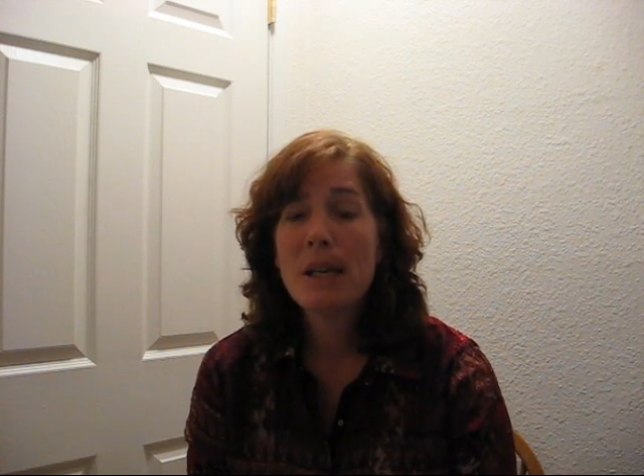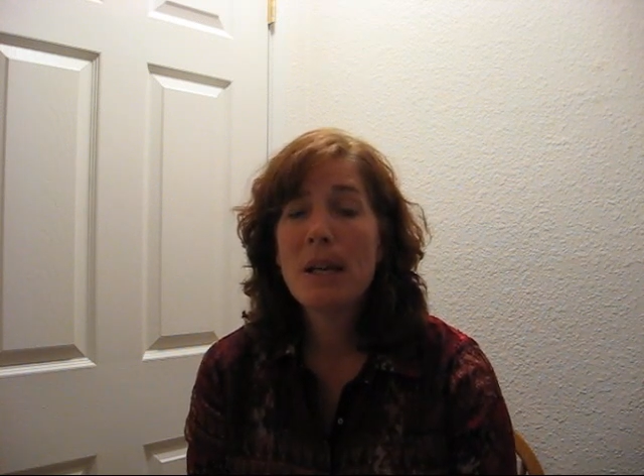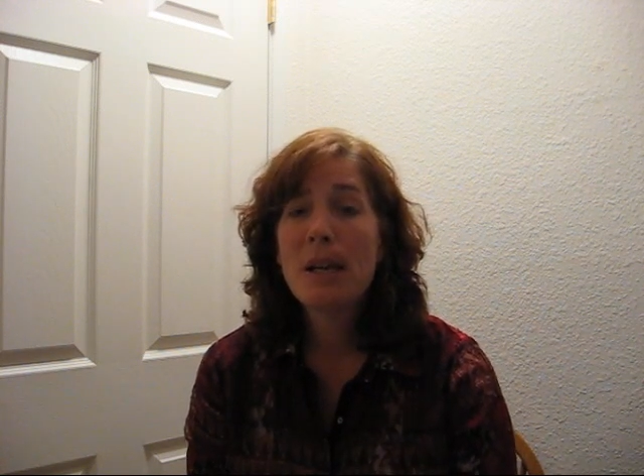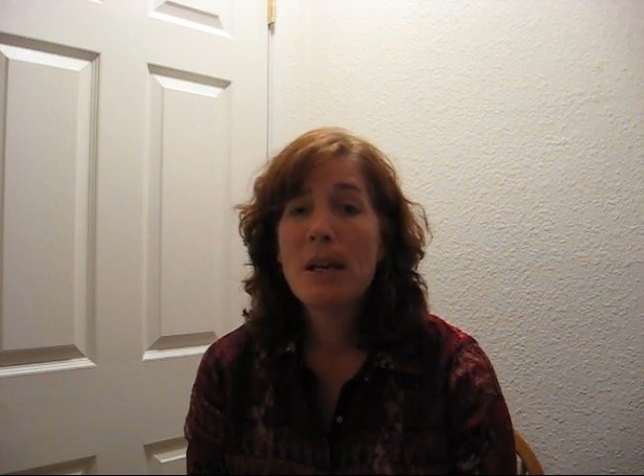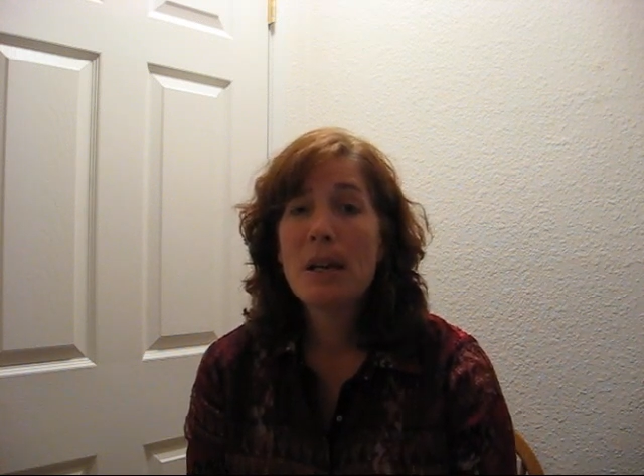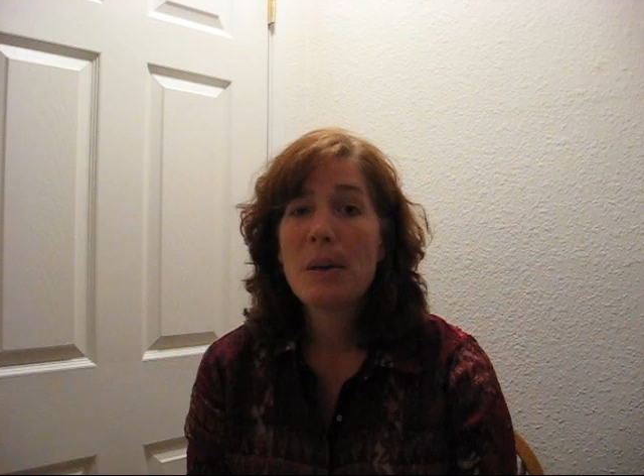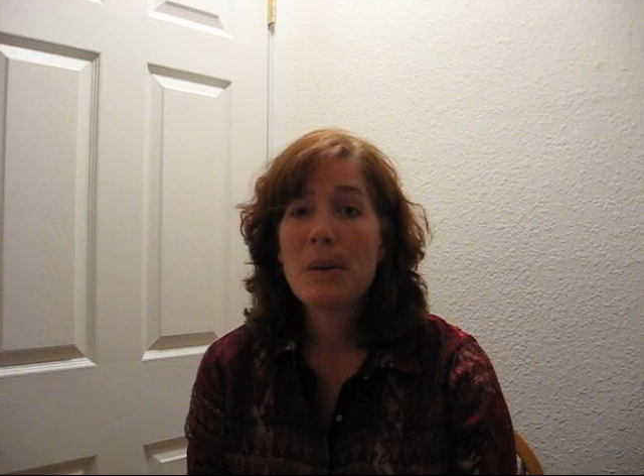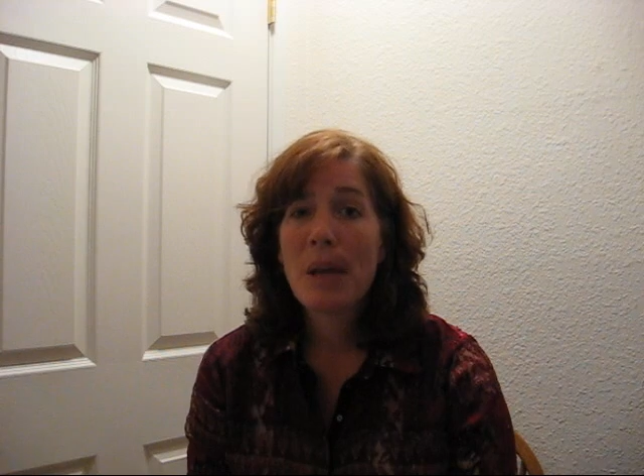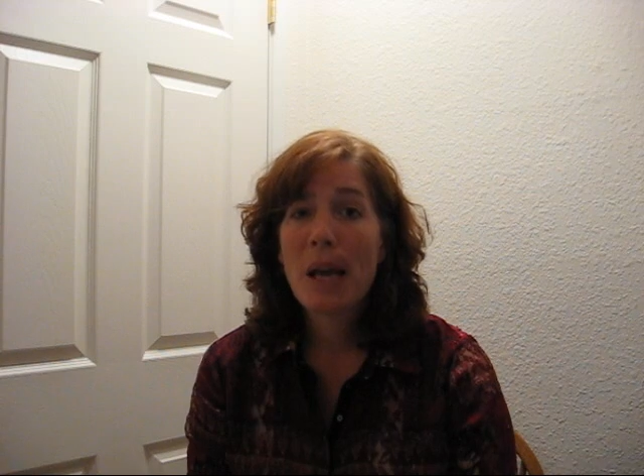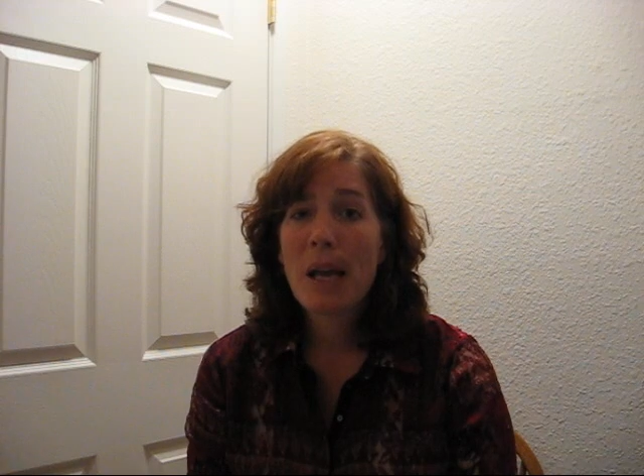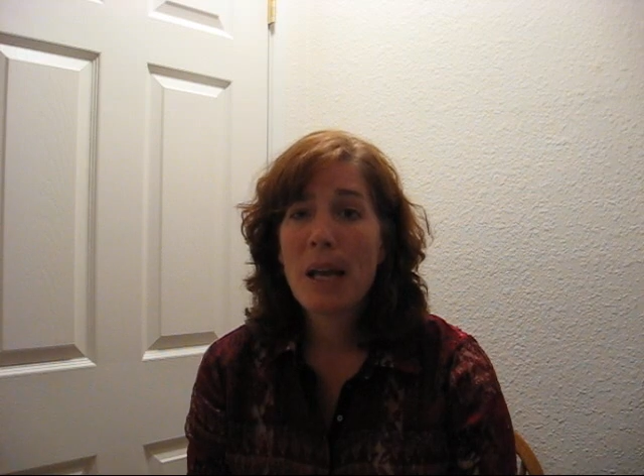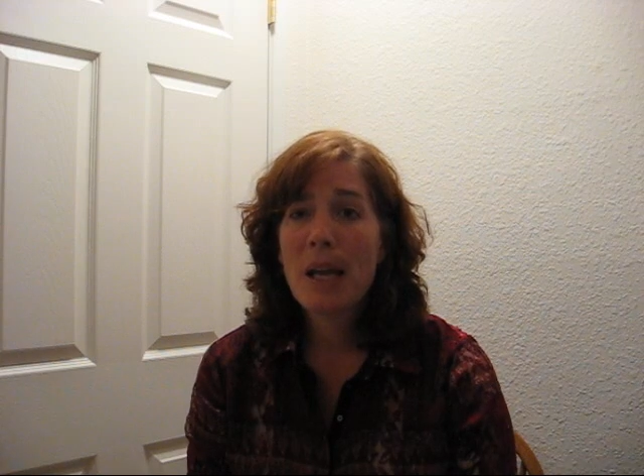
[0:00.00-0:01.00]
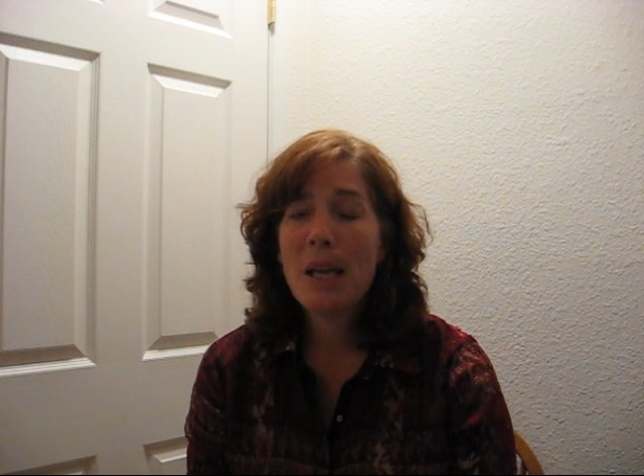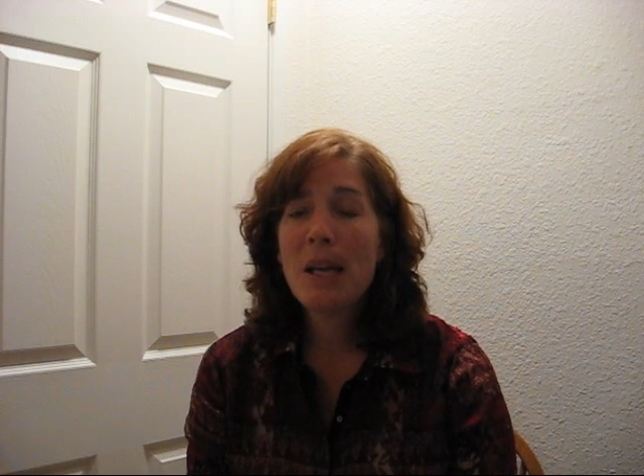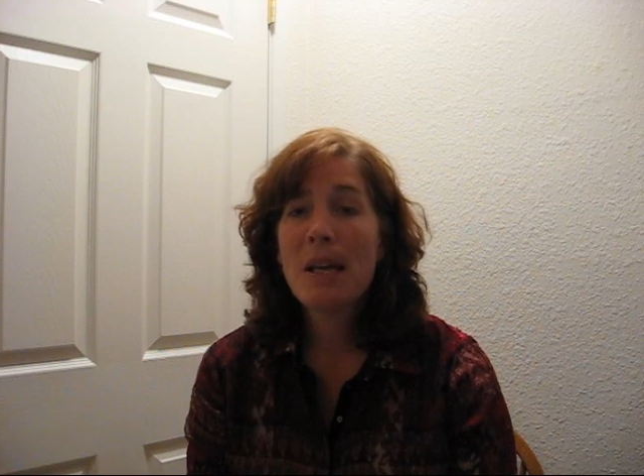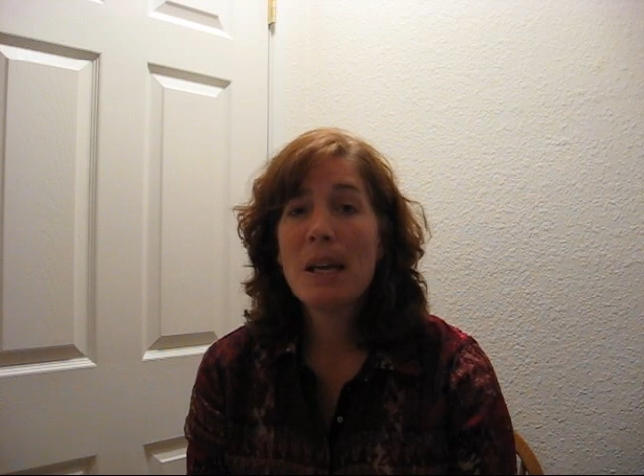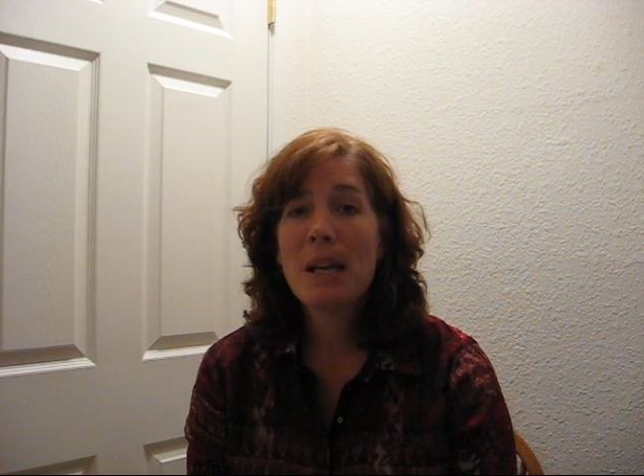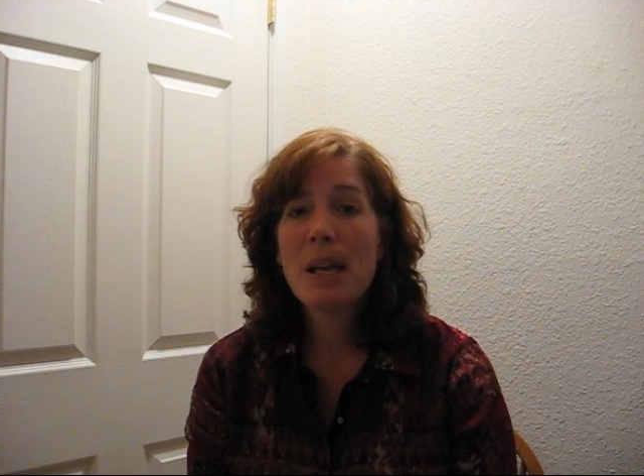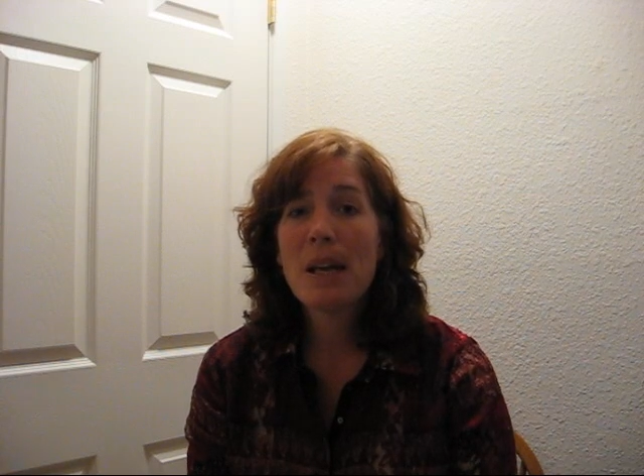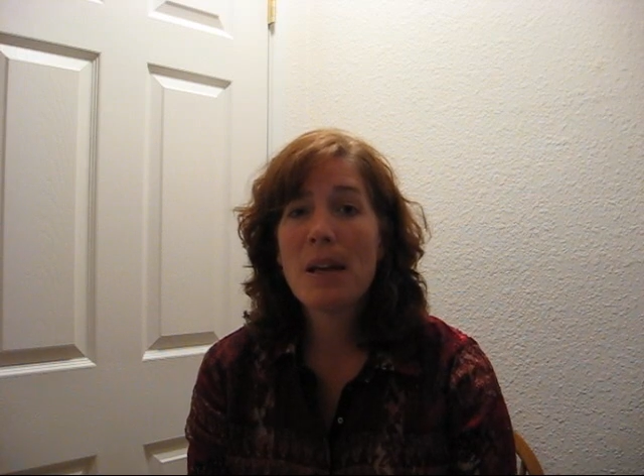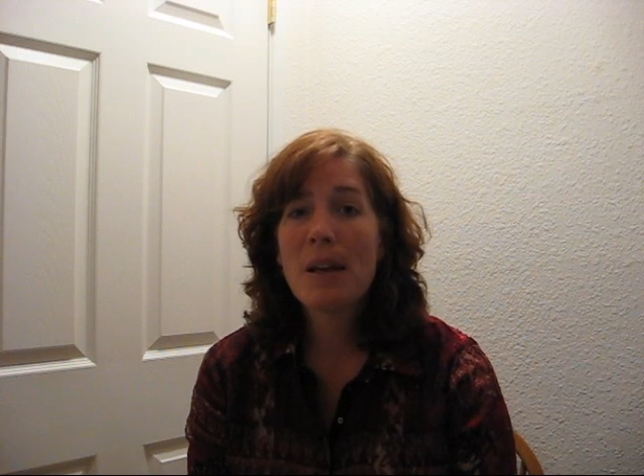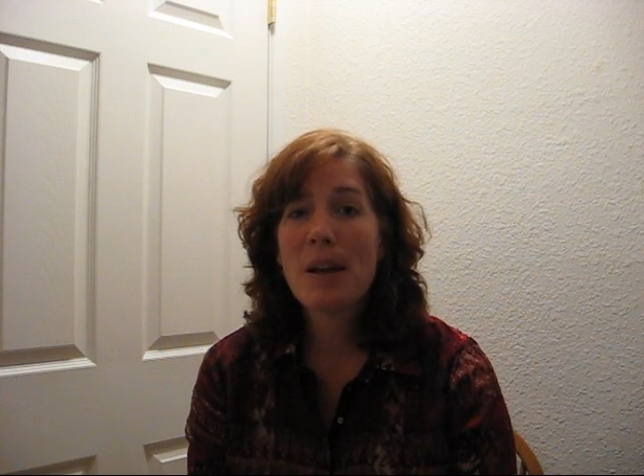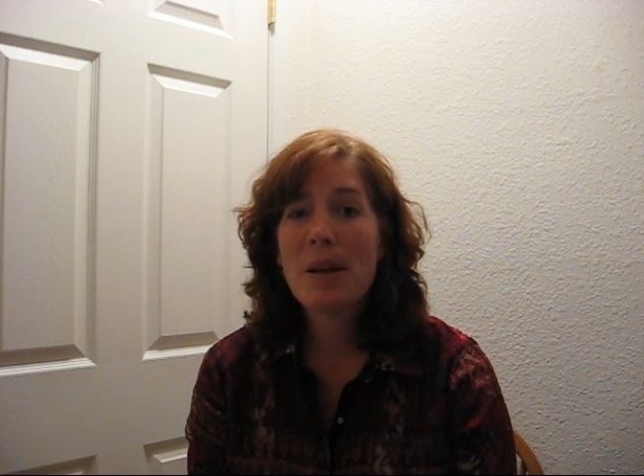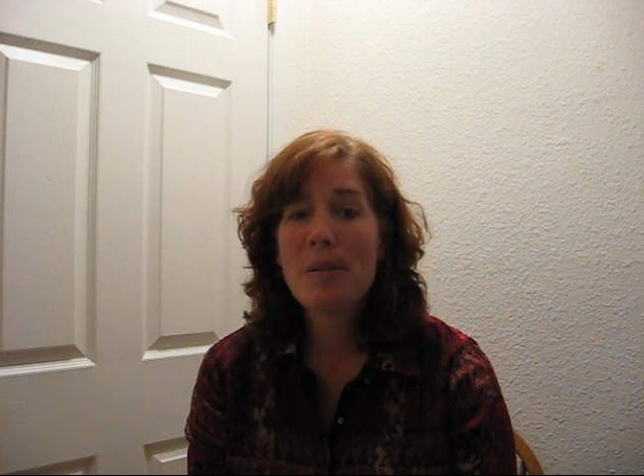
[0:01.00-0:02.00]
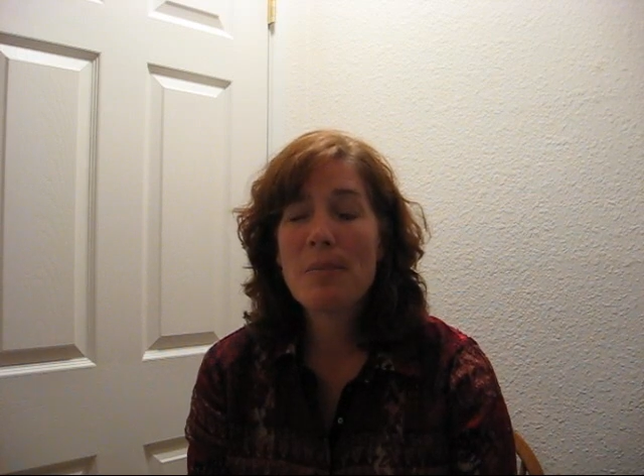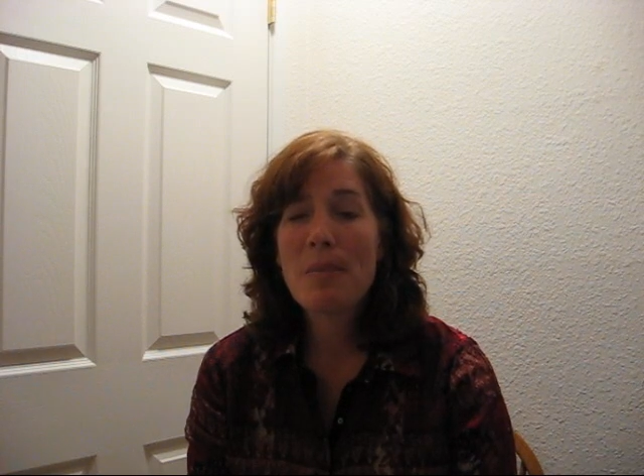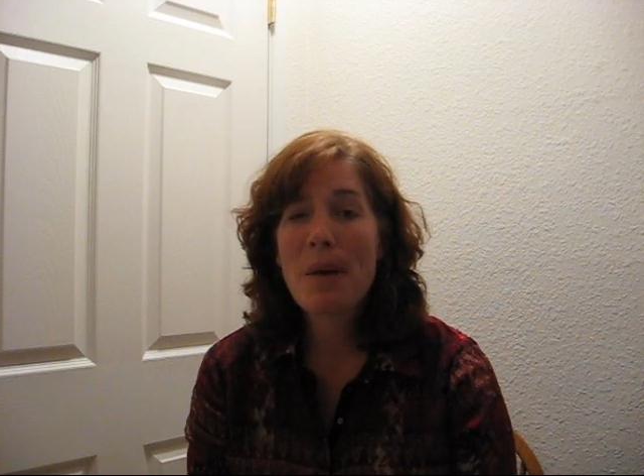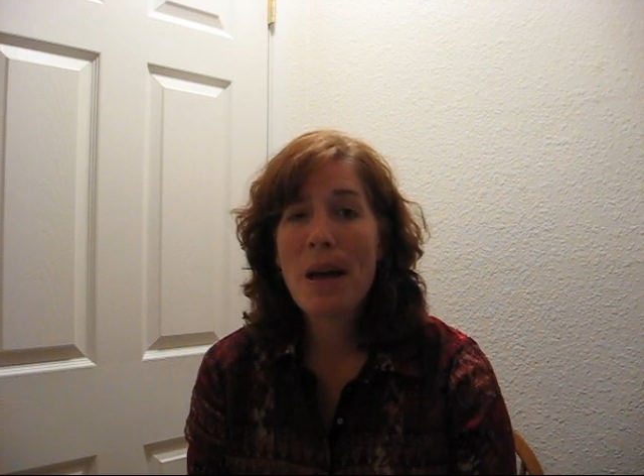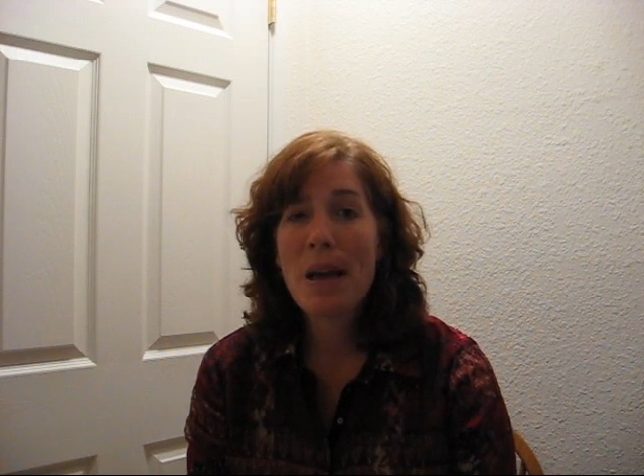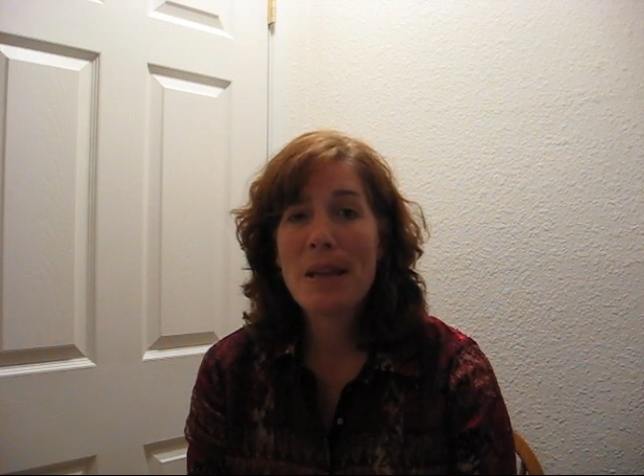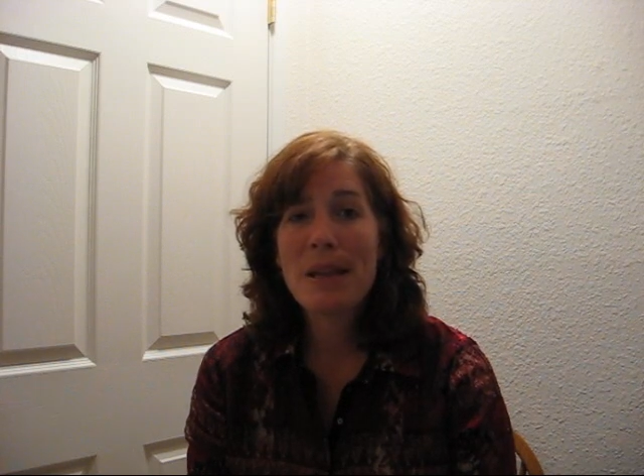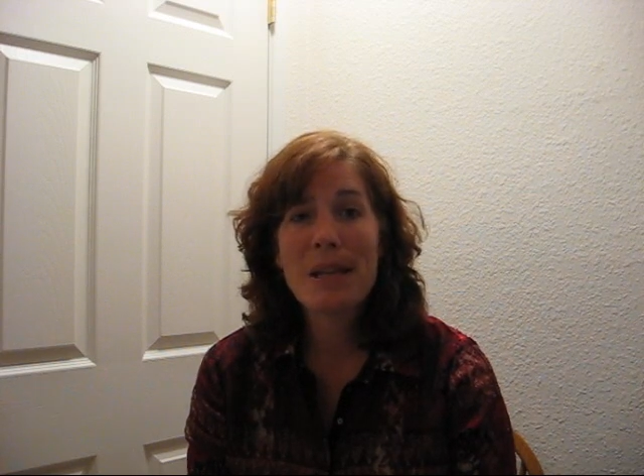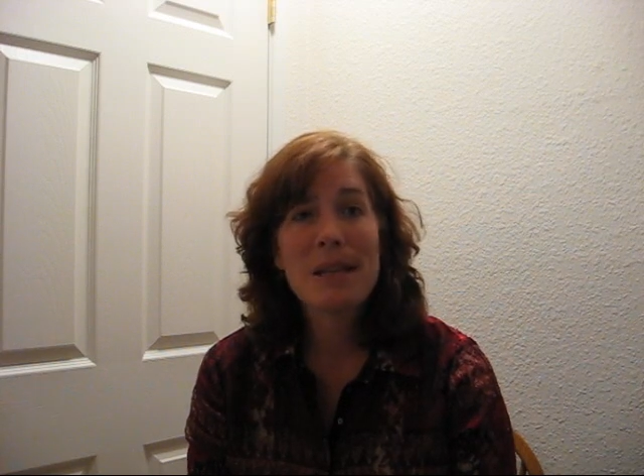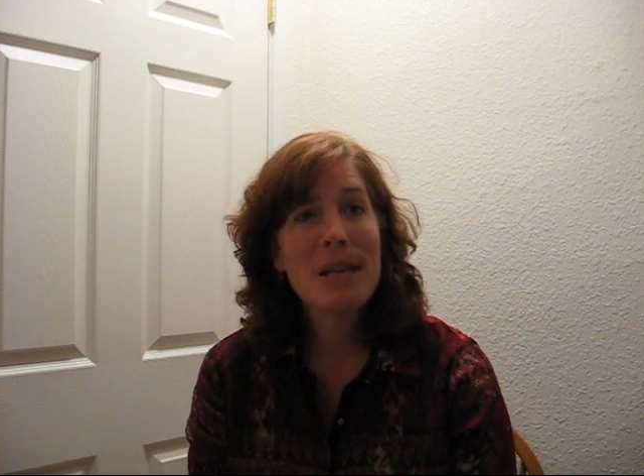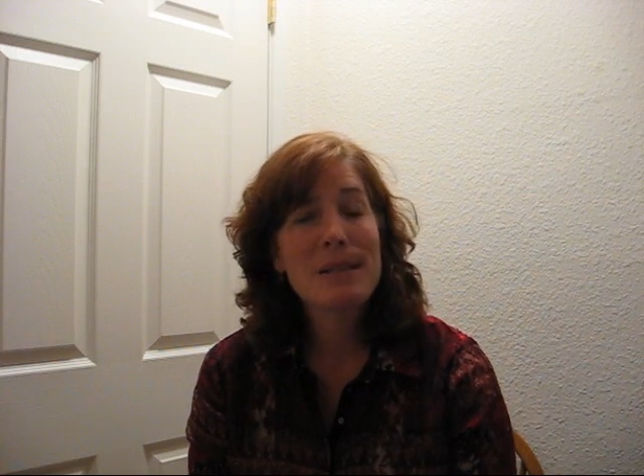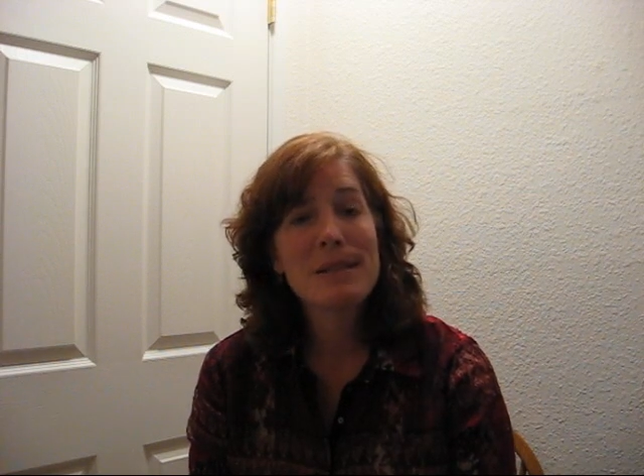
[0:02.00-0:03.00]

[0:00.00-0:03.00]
Okay, I think that's